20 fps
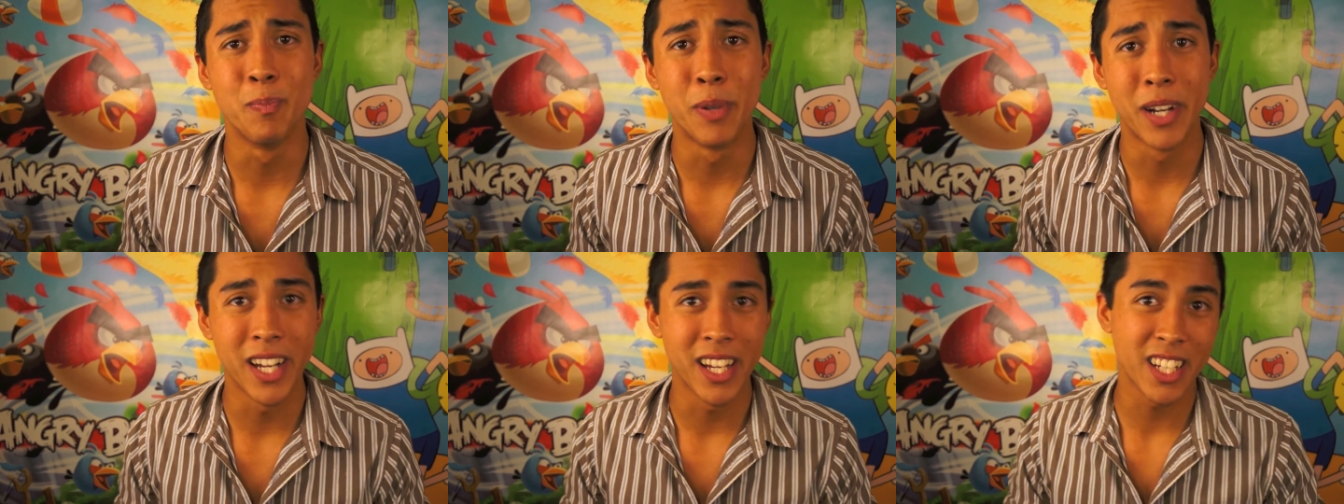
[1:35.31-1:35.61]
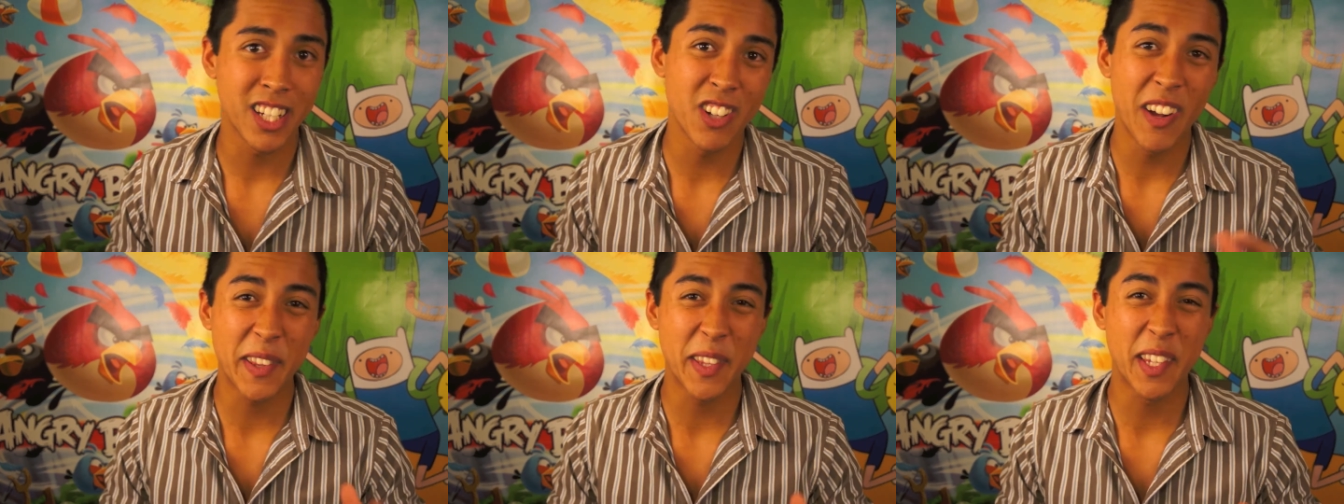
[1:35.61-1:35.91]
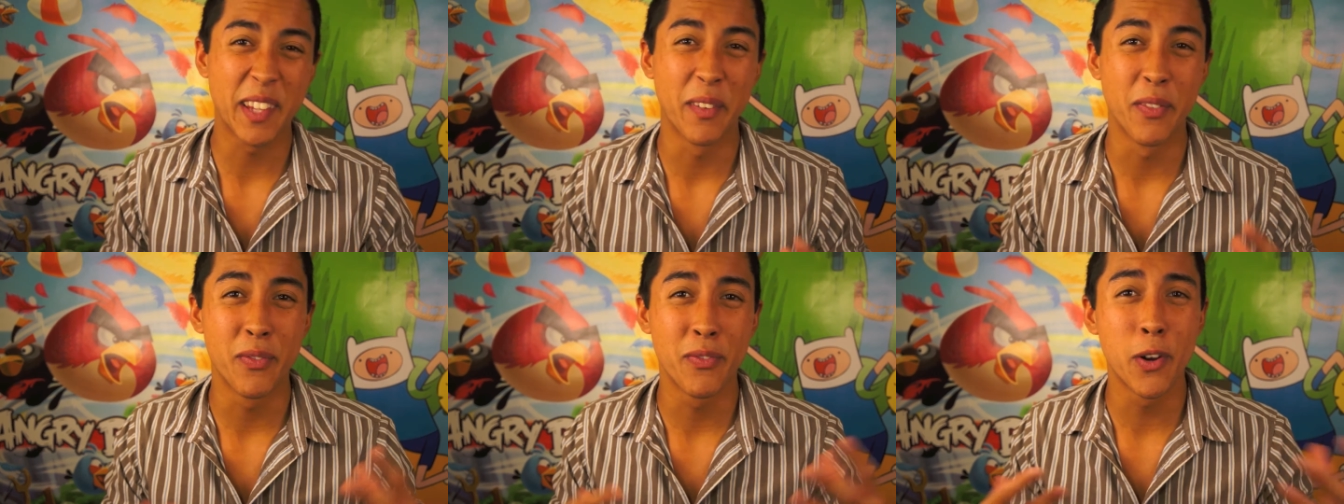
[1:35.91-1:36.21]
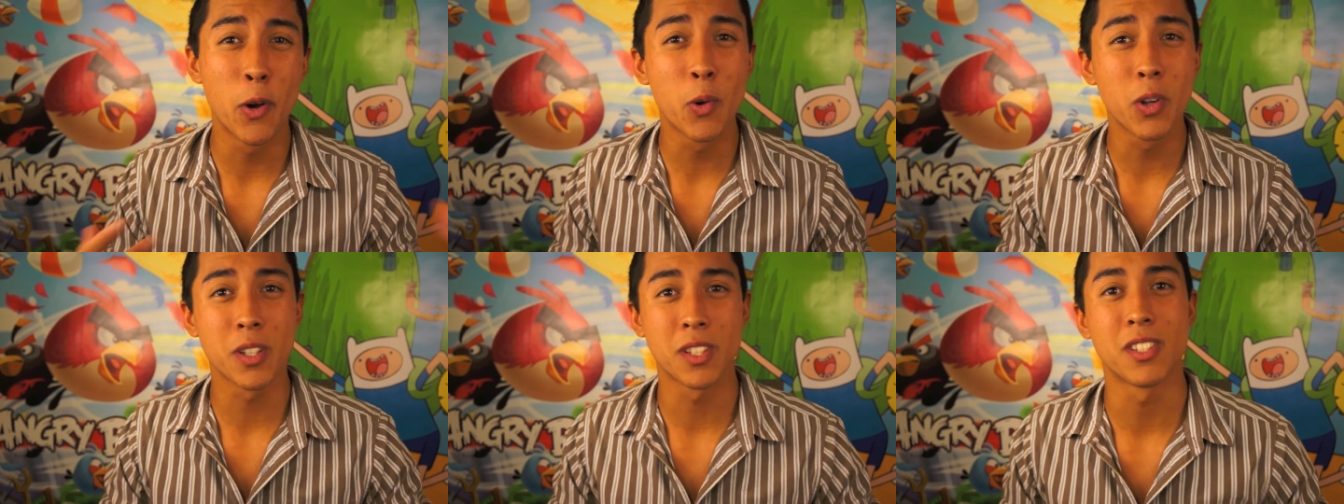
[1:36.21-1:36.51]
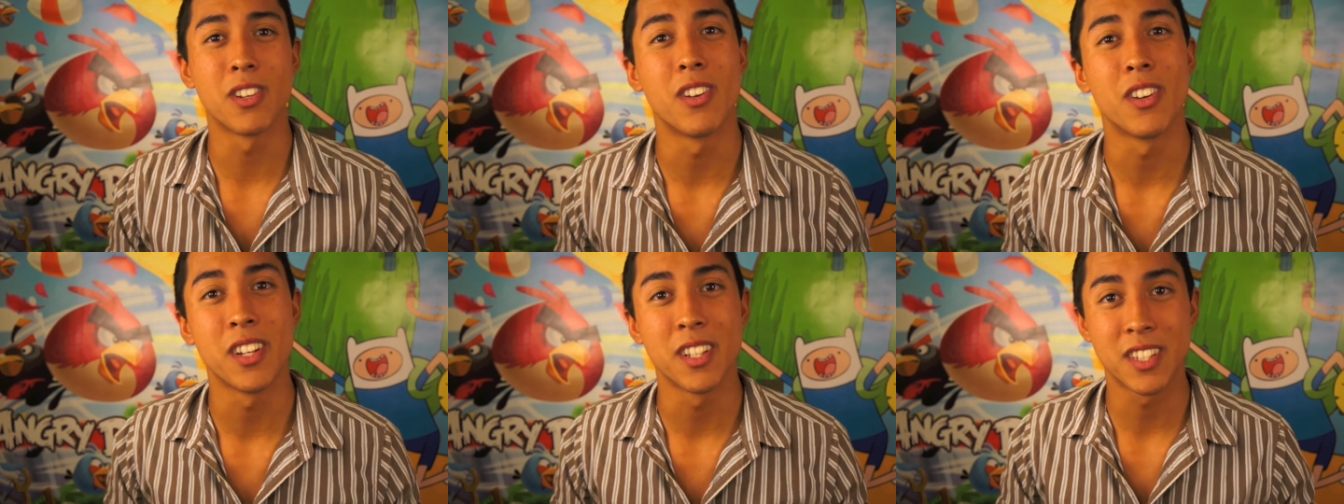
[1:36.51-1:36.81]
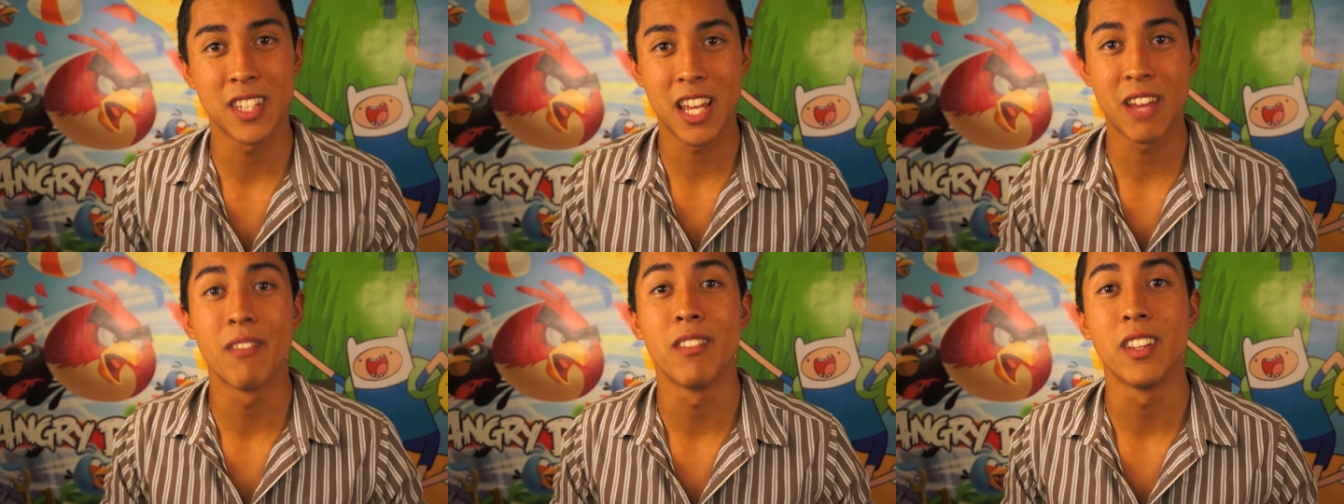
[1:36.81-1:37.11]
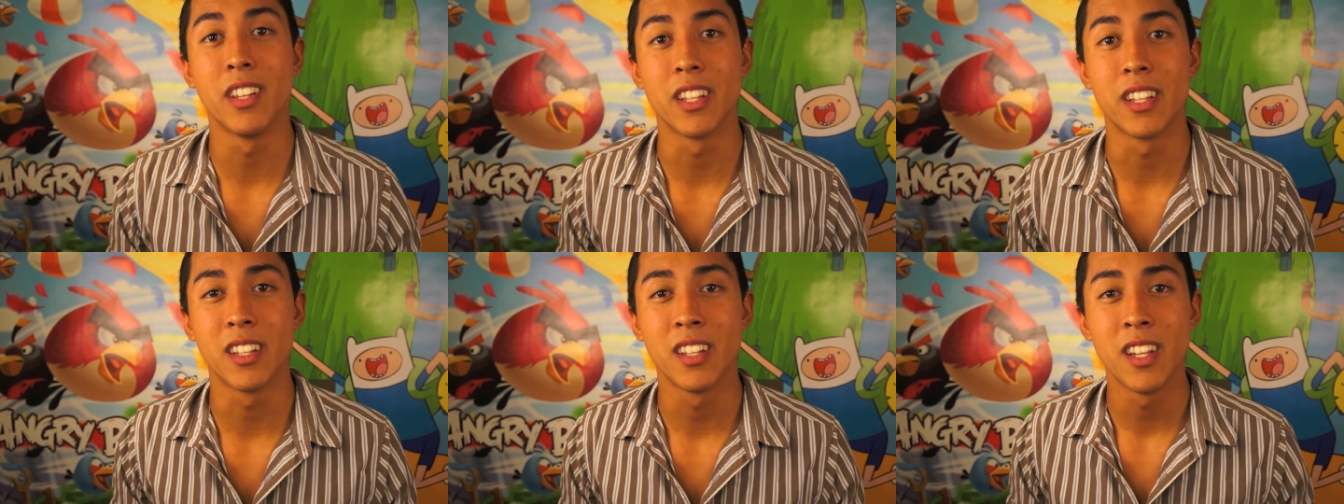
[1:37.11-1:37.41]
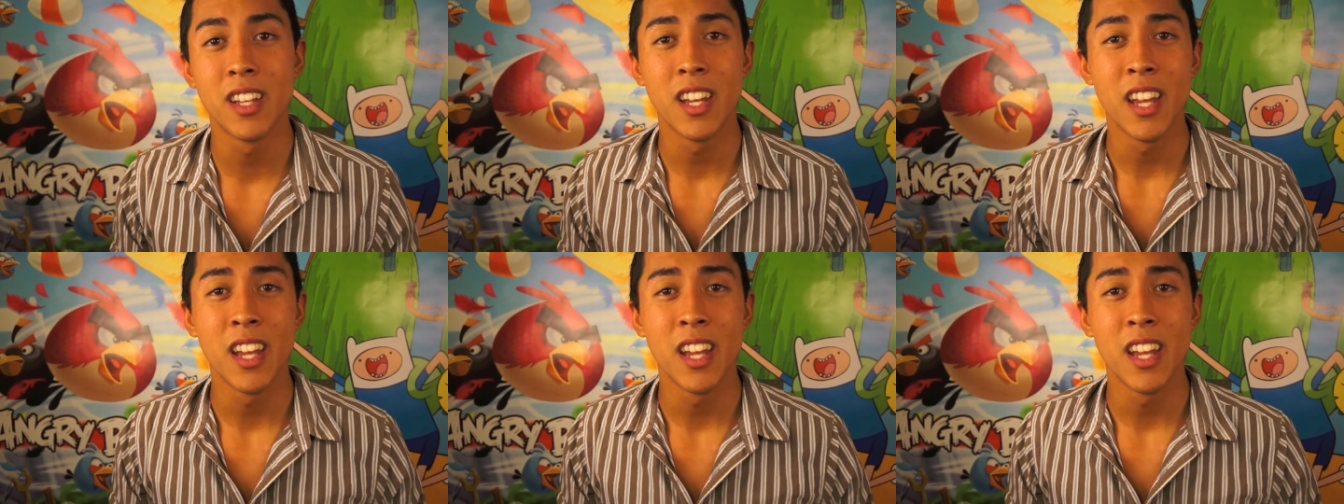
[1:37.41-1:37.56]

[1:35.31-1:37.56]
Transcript: but you don't have to focus on it as heavily.